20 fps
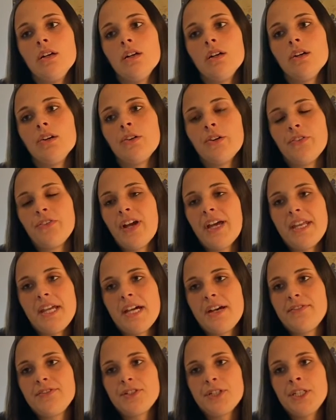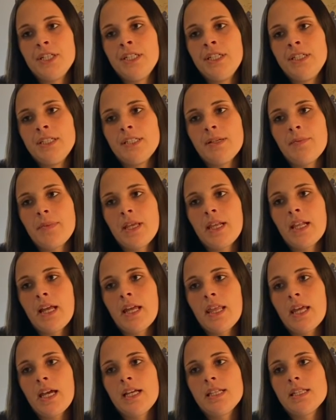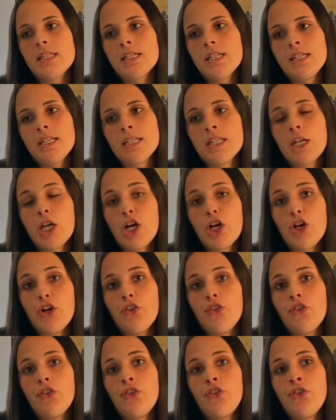Or right after, something like that, so I didn't go.